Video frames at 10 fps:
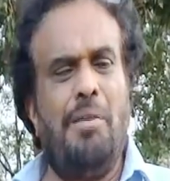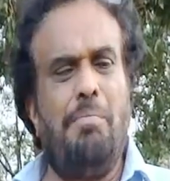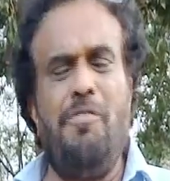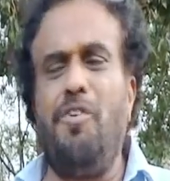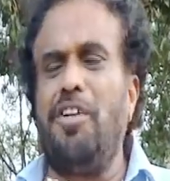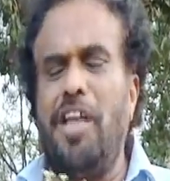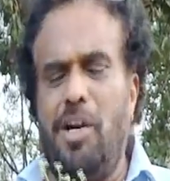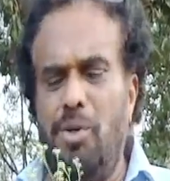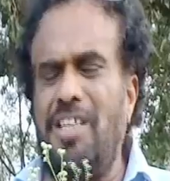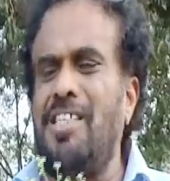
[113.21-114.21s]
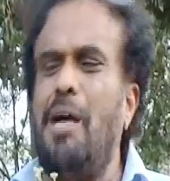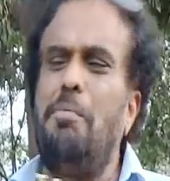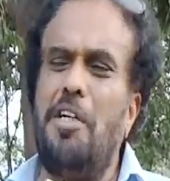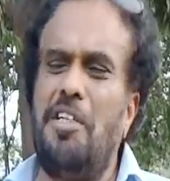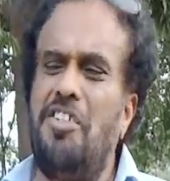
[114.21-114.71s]
Before they could
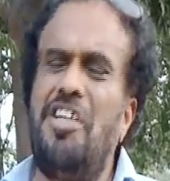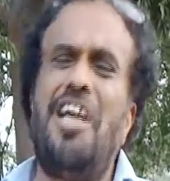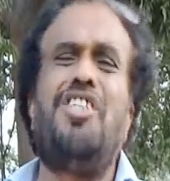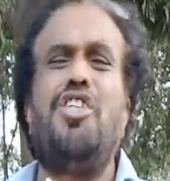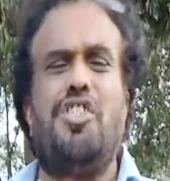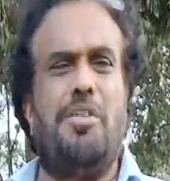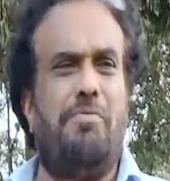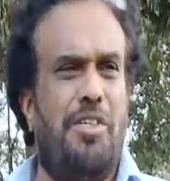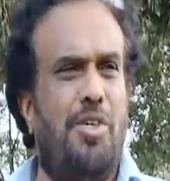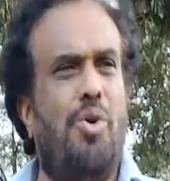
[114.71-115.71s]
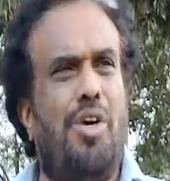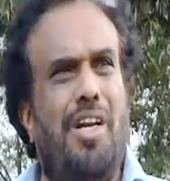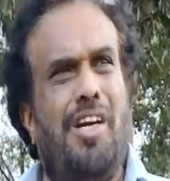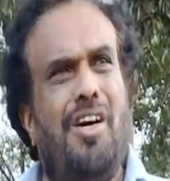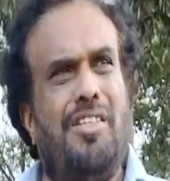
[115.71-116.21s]
establish a relationship with local
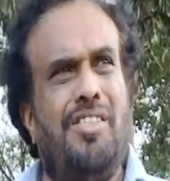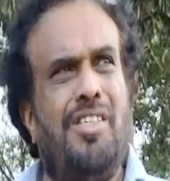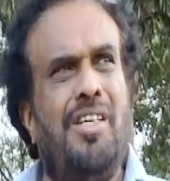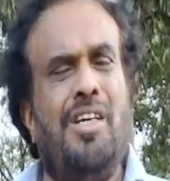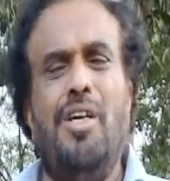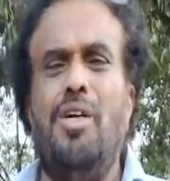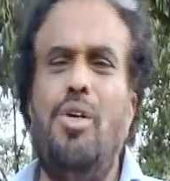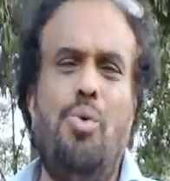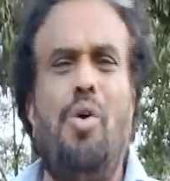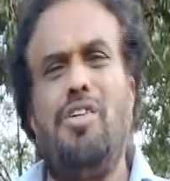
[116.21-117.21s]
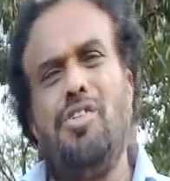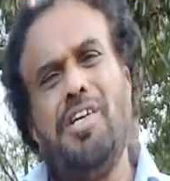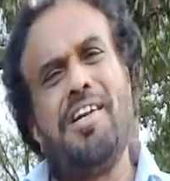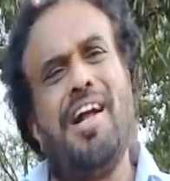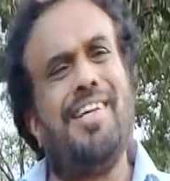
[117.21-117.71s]
ecology, you want
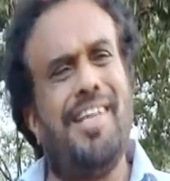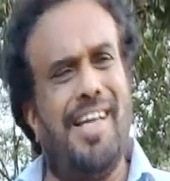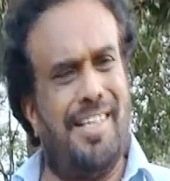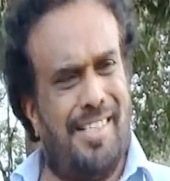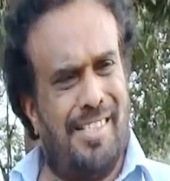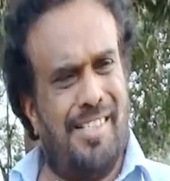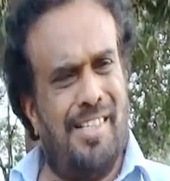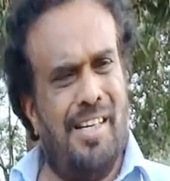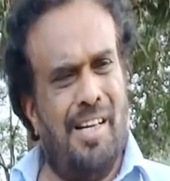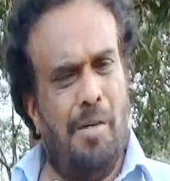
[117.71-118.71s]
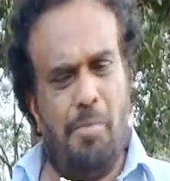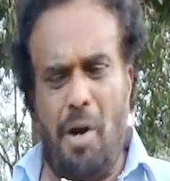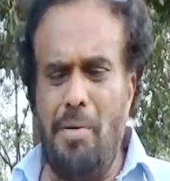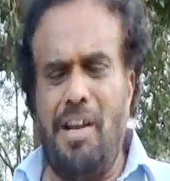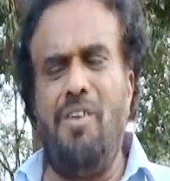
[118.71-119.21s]
to eradicate it.
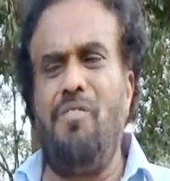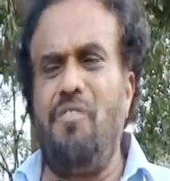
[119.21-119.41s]
Probably they will